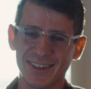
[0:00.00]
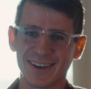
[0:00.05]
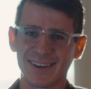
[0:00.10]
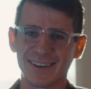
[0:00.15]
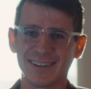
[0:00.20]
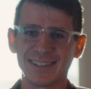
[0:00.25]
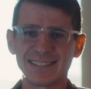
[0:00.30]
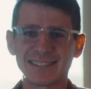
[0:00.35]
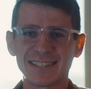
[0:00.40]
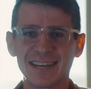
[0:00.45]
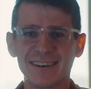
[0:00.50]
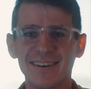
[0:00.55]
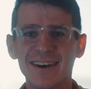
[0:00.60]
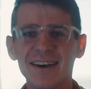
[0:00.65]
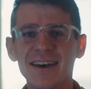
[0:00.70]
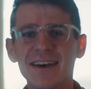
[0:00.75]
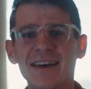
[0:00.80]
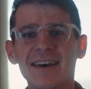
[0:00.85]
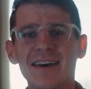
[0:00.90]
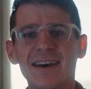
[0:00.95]
that good stuff.
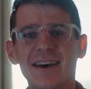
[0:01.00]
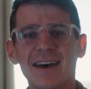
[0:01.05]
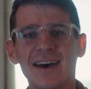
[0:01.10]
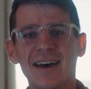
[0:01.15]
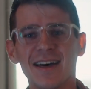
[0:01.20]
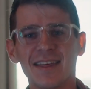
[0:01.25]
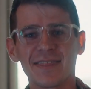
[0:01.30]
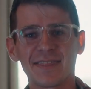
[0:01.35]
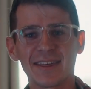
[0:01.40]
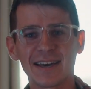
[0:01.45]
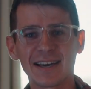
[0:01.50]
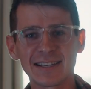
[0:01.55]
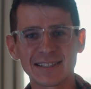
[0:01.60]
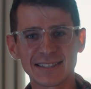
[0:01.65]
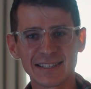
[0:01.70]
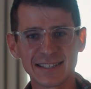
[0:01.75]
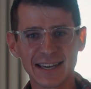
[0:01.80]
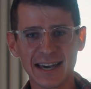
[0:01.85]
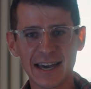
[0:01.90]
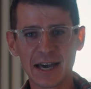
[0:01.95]
Thanks
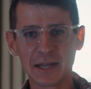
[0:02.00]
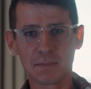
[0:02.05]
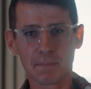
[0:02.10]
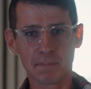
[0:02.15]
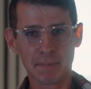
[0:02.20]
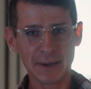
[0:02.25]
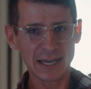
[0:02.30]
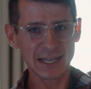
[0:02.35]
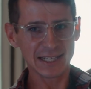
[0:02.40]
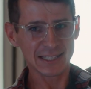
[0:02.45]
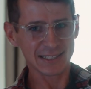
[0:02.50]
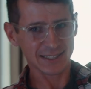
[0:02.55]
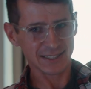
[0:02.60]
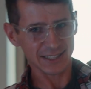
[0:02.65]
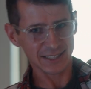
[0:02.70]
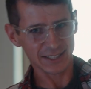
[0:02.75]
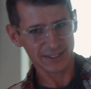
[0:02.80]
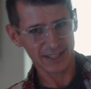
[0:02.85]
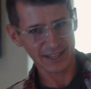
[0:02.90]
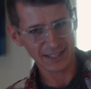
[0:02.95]
again. Peace.
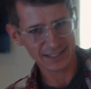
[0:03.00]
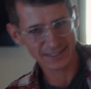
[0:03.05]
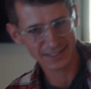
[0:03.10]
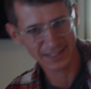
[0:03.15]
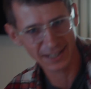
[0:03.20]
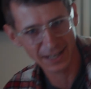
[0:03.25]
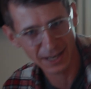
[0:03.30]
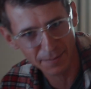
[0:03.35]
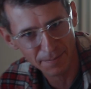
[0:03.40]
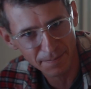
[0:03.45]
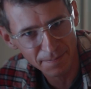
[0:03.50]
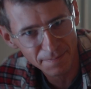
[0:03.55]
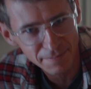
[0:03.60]
See you next time.